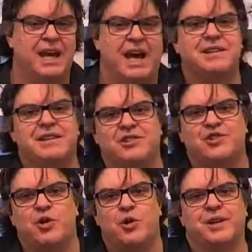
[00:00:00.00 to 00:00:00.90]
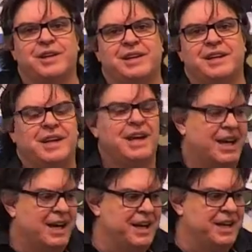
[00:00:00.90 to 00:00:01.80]
And in this story,
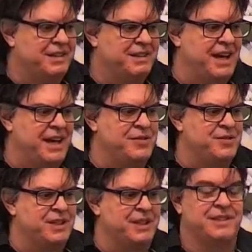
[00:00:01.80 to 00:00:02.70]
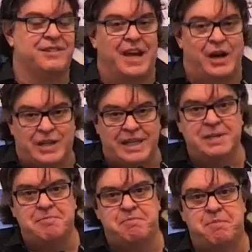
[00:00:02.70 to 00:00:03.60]
David is now
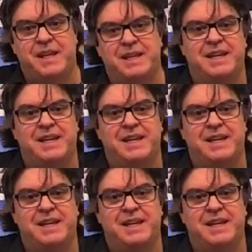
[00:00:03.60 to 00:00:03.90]
king.